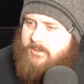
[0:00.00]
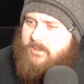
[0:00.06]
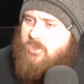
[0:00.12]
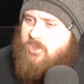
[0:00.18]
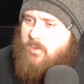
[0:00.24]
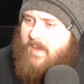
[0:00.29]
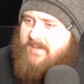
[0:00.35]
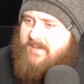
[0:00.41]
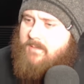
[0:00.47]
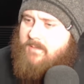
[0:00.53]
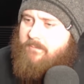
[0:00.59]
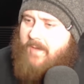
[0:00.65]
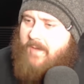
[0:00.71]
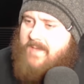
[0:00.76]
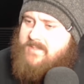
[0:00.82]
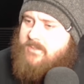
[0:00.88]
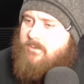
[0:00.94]
Guru, I think
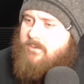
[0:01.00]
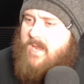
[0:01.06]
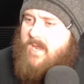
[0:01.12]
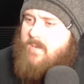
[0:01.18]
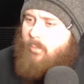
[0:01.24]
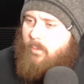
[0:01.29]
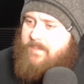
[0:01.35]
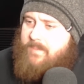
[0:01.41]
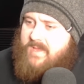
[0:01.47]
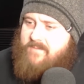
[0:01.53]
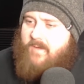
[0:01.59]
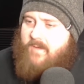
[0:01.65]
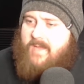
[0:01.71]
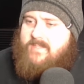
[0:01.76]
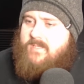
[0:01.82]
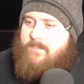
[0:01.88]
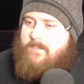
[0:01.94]
Fighter A will beat
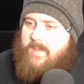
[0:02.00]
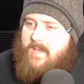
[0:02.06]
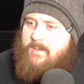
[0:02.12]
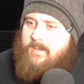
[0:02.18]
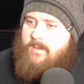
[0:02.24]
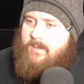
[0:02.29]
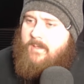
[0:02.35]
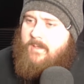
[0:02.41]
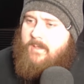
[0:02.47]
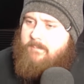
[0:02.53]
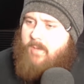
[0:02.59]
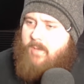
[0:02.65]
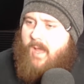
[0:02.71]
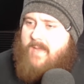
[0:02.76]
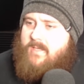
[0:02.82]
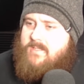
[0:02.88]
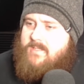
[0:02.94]
Fighter B,
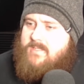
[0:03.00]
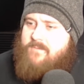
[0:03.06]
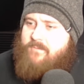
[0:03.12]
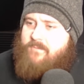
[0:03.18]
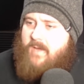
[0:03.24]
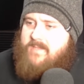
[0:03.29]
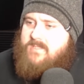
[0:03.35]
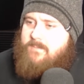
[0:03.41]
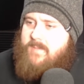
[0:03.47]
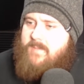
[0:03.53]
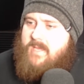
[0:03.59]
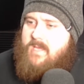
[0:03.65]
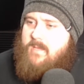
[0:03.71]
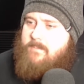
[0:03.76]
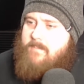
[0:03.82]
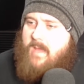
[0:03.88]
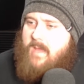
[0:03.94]
but I could see Fighter
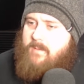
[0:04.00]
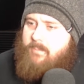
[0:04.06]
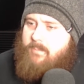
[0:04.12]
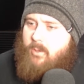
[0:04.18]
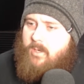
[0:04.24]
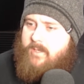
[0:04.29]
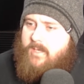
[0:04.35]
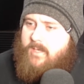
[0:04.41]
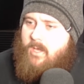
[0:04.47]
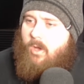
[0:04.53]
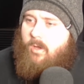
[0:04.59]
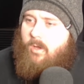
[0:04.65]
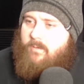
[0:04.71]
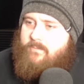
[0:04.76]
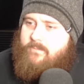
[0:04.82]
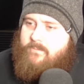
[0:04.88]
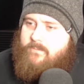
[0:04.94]
B maybe pulling it
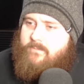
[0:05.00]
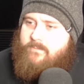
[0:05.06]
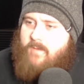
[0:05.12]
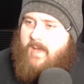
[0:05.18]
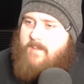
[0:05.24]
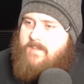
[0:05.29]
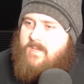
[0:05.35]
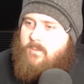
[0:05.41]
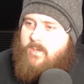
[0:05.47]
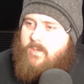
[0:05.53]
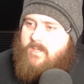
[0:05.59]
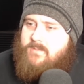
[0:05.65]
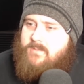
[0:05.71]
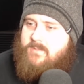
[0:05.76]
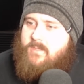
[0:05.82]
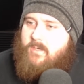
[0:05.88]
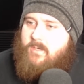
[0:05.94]
off. Fighter B
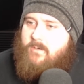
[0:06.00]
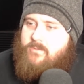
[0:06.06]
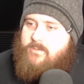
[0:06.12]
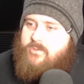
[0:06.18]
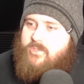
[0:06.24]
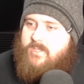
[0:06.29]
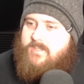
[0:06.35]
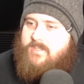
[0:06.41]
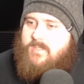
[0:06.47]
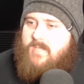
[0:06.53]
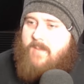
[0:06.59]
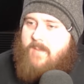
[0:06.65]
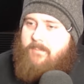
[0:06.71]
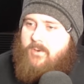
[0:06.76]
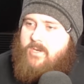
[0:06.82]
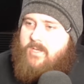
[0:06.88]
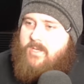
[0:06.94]
wins. Guru, just as
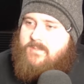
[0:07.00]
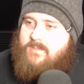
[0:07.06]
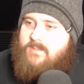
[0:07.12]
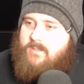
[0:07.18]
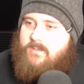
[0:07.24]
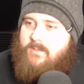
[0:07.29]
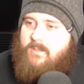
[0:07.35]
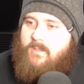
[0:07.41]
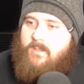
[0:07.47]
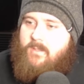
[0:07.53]
I predicted.